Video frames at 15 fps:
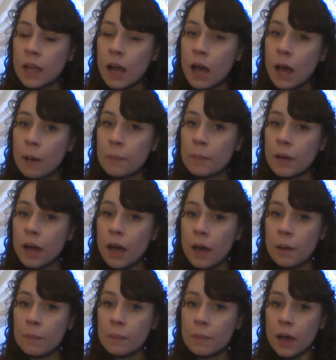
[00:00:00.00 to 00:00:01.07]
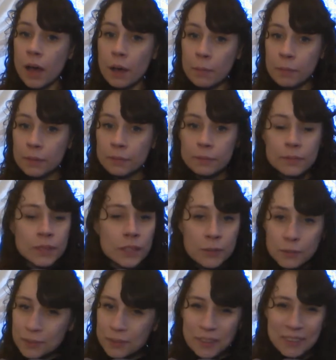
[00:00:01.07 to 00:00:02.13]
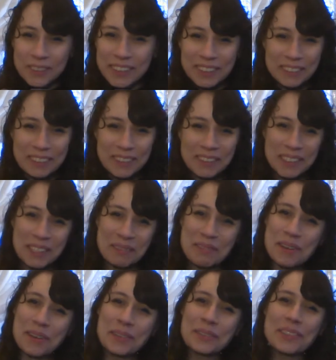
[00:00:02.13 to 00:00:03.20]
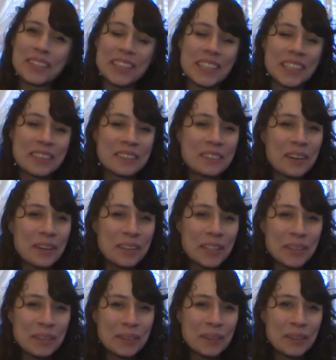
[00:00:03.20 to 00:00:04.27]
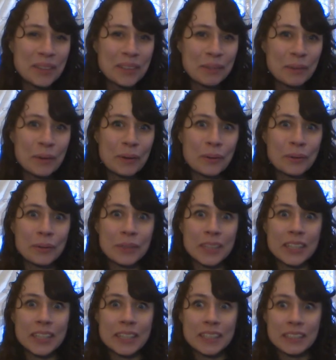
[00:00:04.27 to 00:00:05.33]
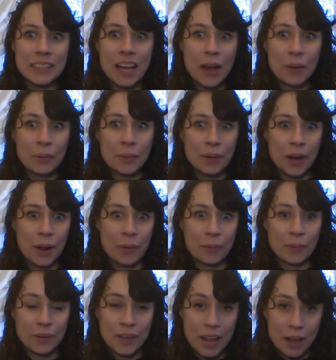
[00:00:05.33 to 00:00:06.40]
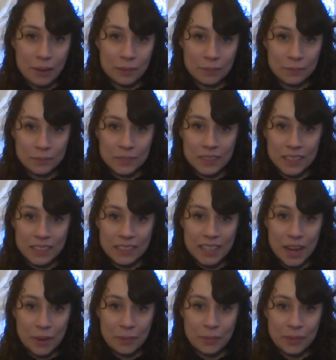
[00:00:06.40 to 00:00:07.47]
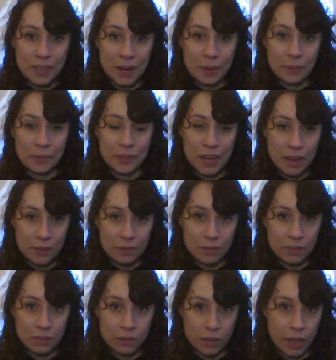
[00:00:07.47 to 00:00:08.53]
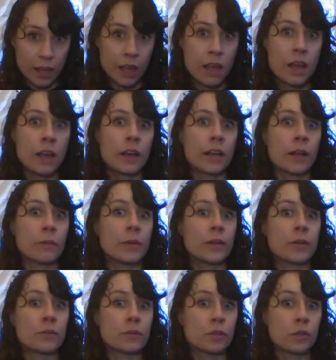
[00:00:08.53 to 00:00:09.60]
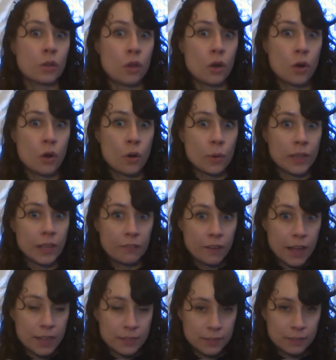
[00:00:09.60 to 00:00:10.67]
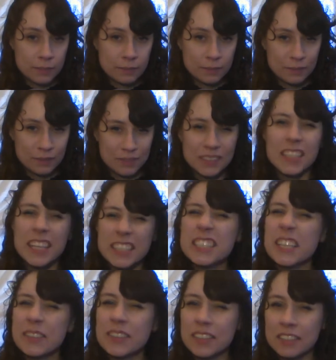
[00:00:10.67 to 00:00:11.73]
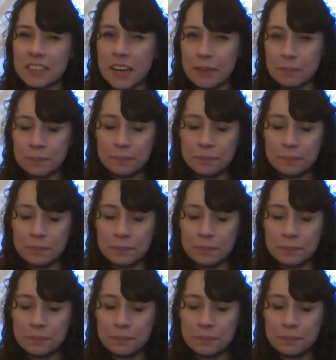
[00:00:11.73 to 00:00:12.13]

up, up, up. Roly roly poly, roly roly poly. Down, down, down, down, down, down. Okay, can we do slow and then fast? Let's give it a try.